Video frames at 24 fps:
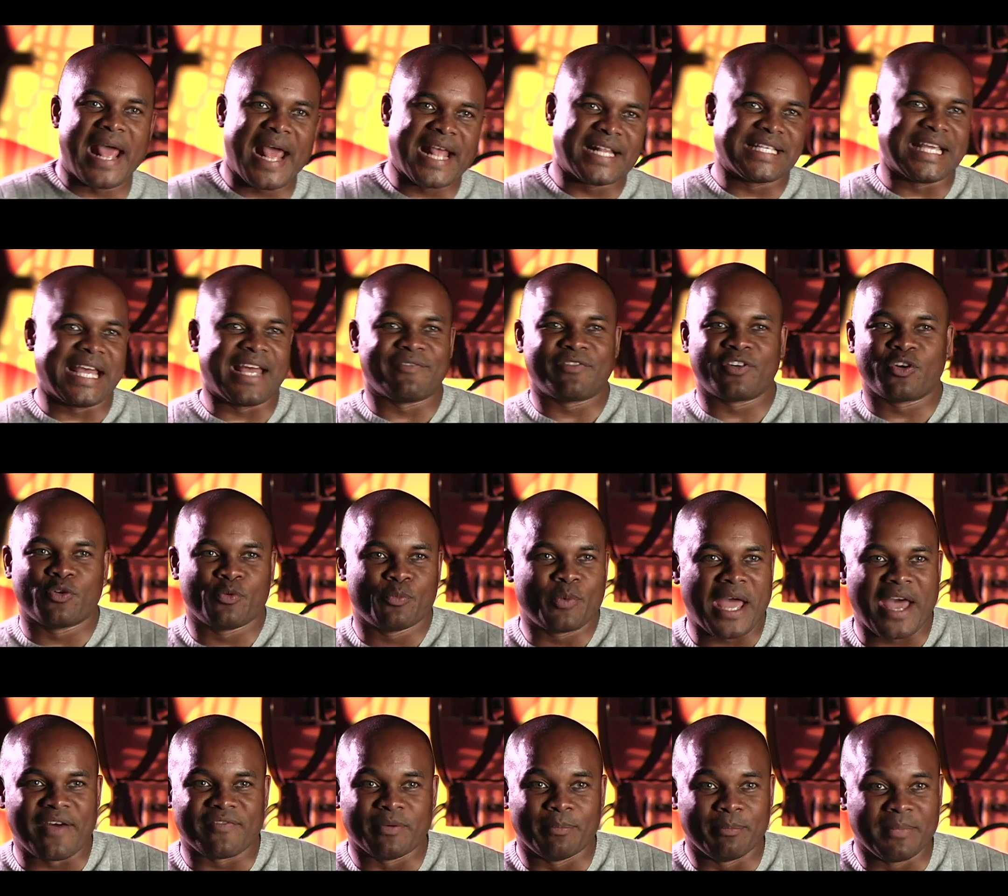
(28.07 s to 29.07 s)
I had to have go
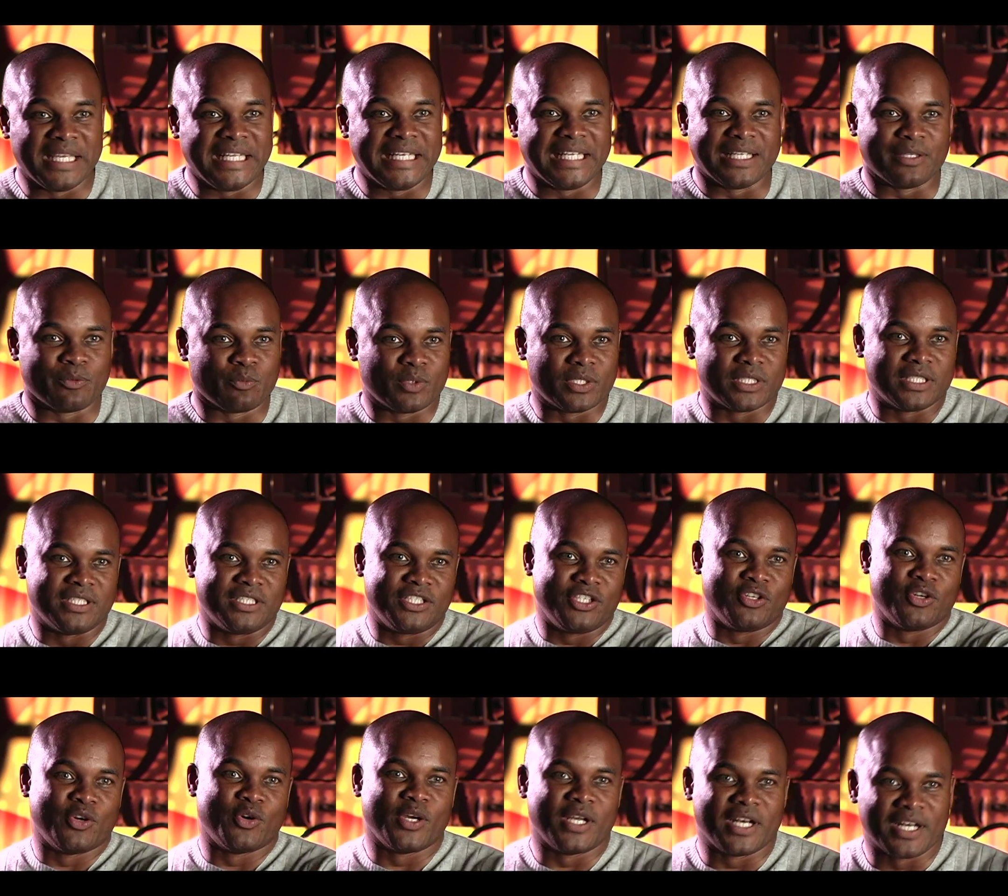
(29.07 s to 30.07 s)
have a meeting with,
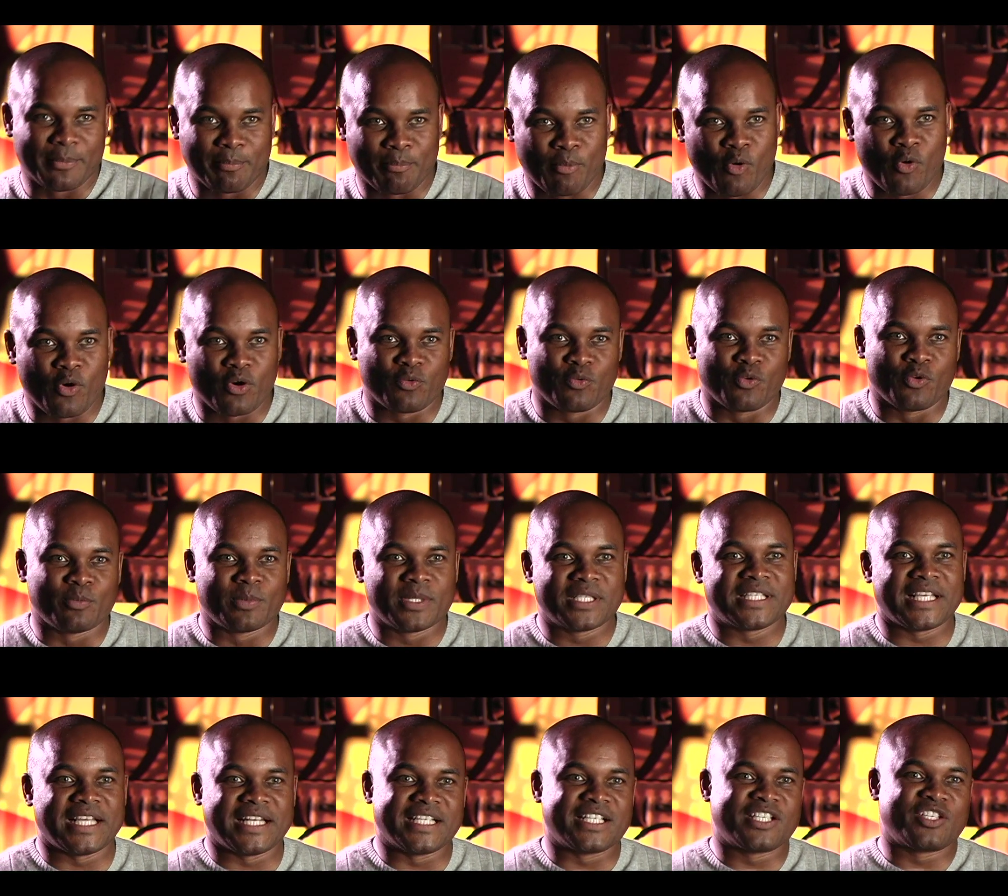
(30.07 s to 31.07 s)
you know, in a boardroom to
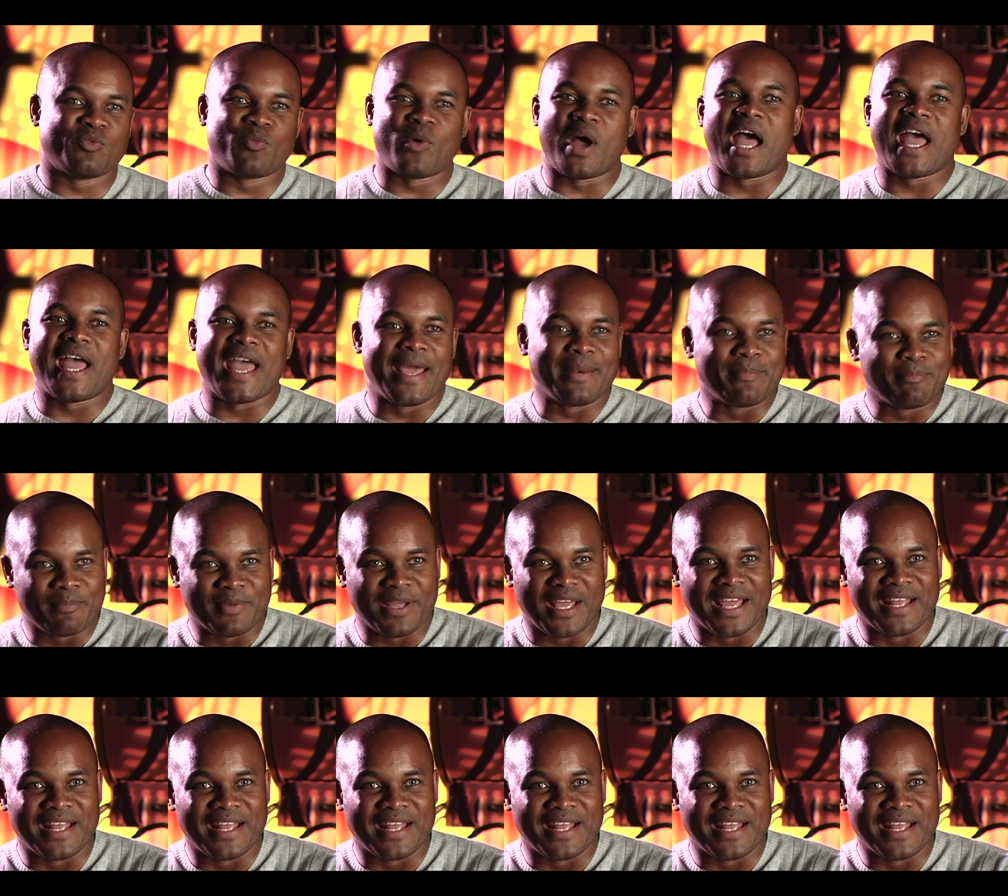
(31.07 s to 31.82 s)
say this is why and,